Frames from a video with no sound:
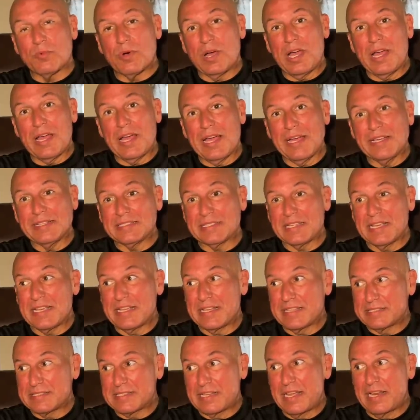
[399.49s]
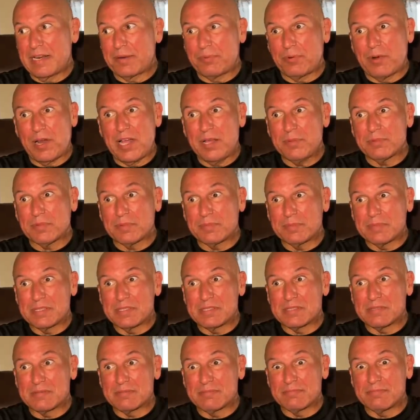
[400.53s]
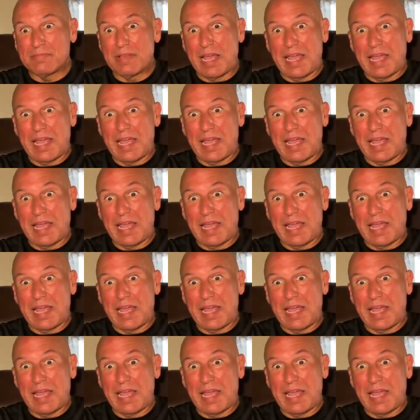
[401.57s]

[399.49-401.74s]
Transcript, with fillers: why I say it's not a problem is